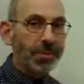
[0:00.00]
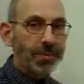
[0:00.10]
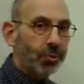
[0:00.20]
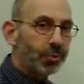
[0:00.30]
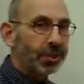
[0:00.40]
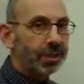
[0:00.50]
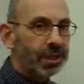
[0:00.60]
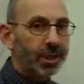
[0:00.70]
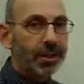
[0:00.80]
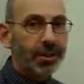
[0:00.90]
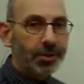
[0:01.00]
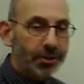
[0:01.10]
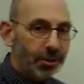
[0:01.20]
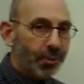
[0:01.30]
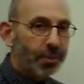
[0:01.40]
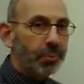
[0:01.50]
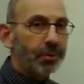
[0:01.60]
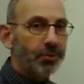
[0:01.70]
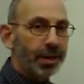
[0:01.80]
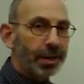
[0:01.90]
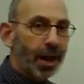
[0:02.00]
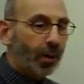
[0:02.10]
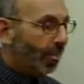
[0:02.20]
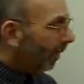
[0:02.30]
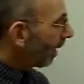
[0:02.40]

it simple, we'll just say that there are two inputs right now.